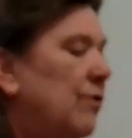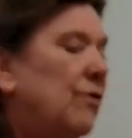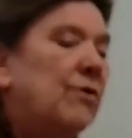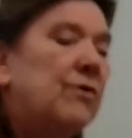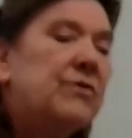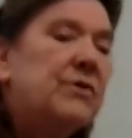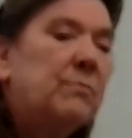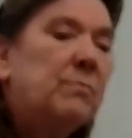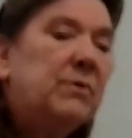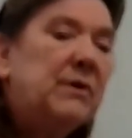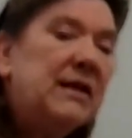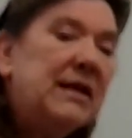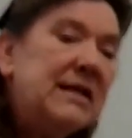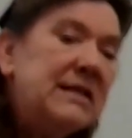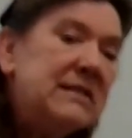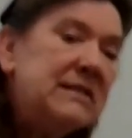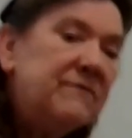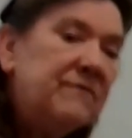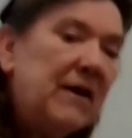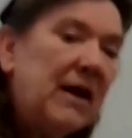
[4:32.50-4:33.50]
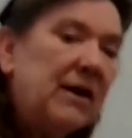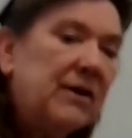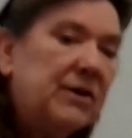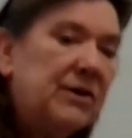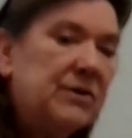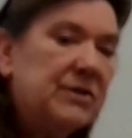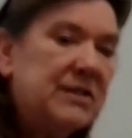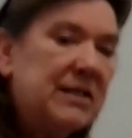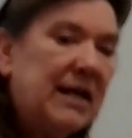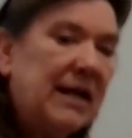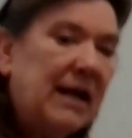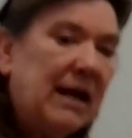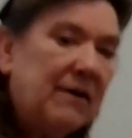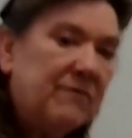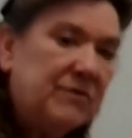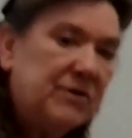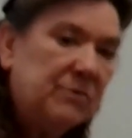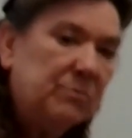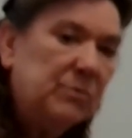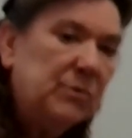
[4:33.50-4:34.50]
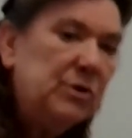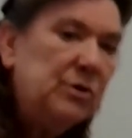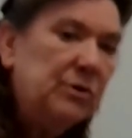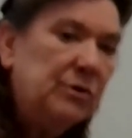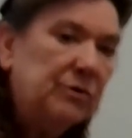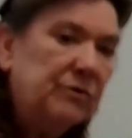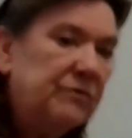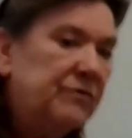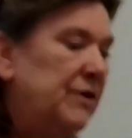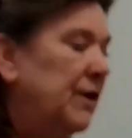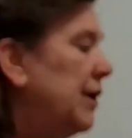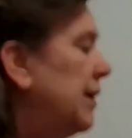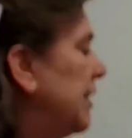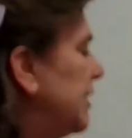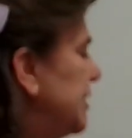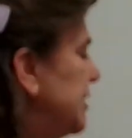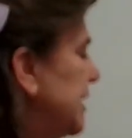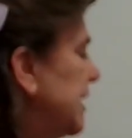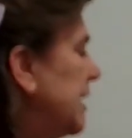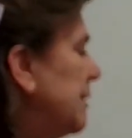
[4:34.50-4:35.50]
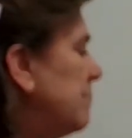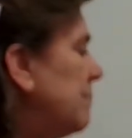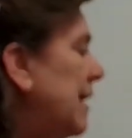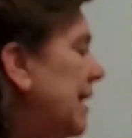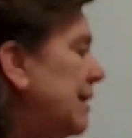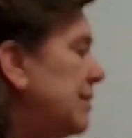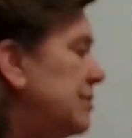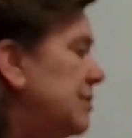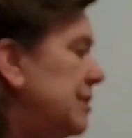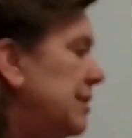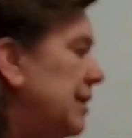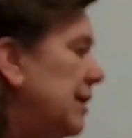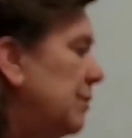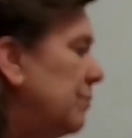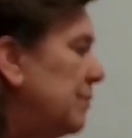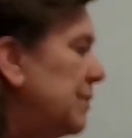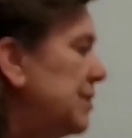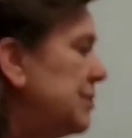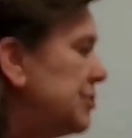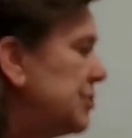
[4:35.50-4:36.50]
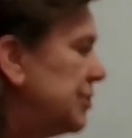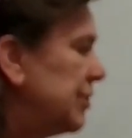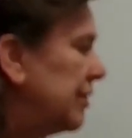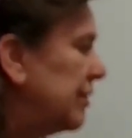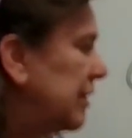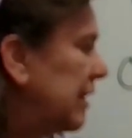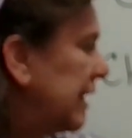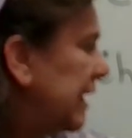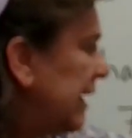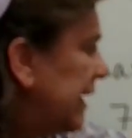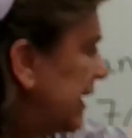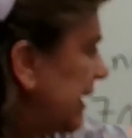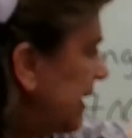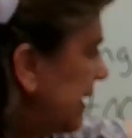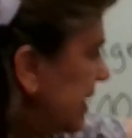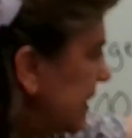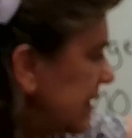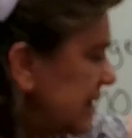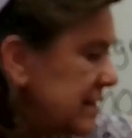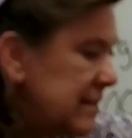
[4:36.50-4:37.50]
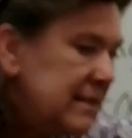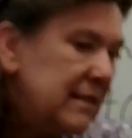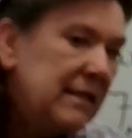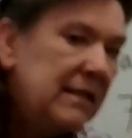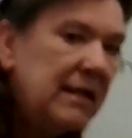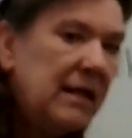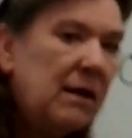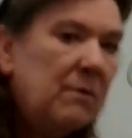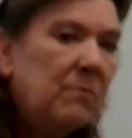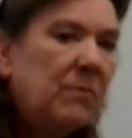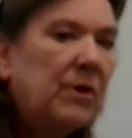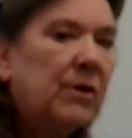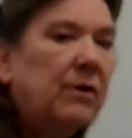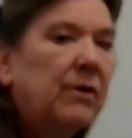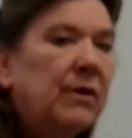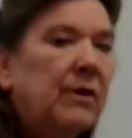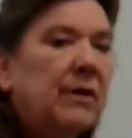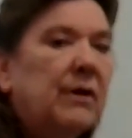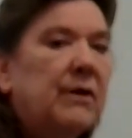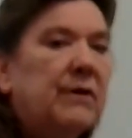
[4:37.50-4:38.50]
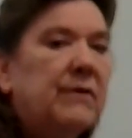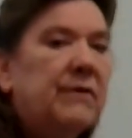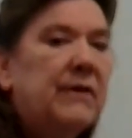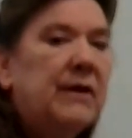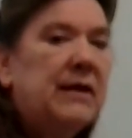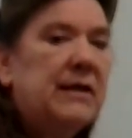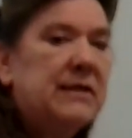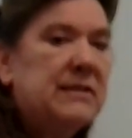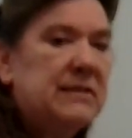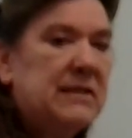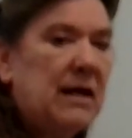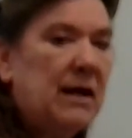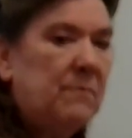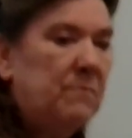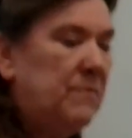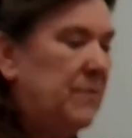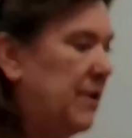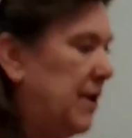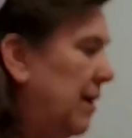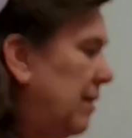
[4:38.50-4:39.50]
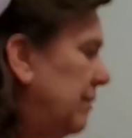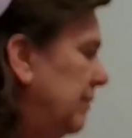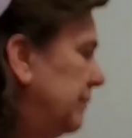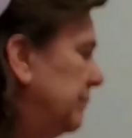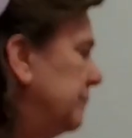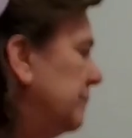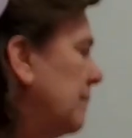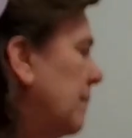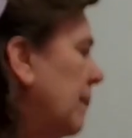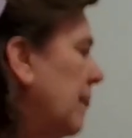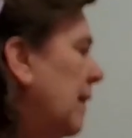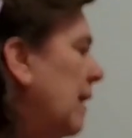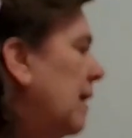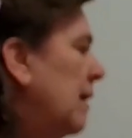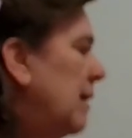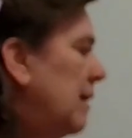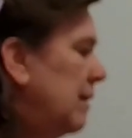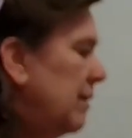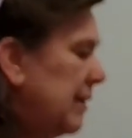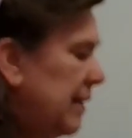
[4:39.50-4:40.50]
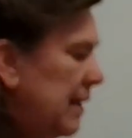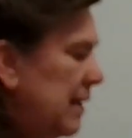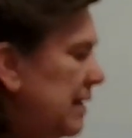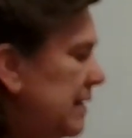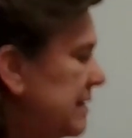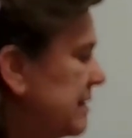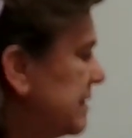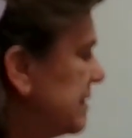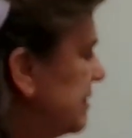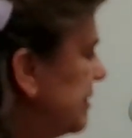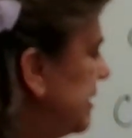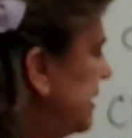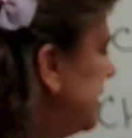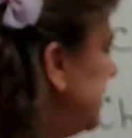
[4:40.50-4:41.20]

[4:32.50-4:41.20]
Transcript: or the place values I have to move to get back to the original, is the number that is up there. Okay, let's look at